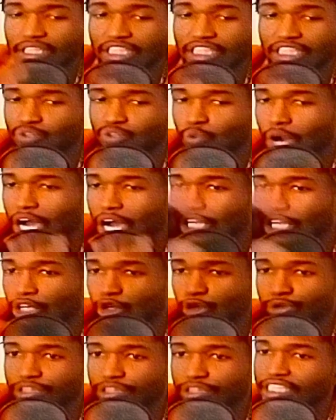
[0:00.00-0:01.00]

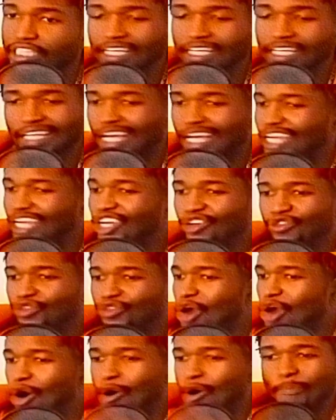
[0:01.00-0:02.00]
swallowed this. Like,
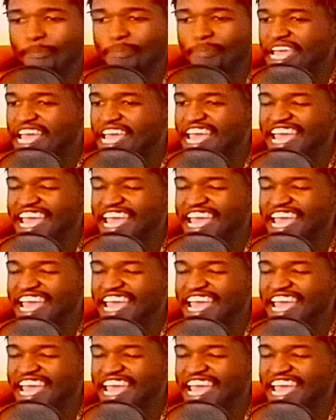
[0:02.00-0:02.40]
no men,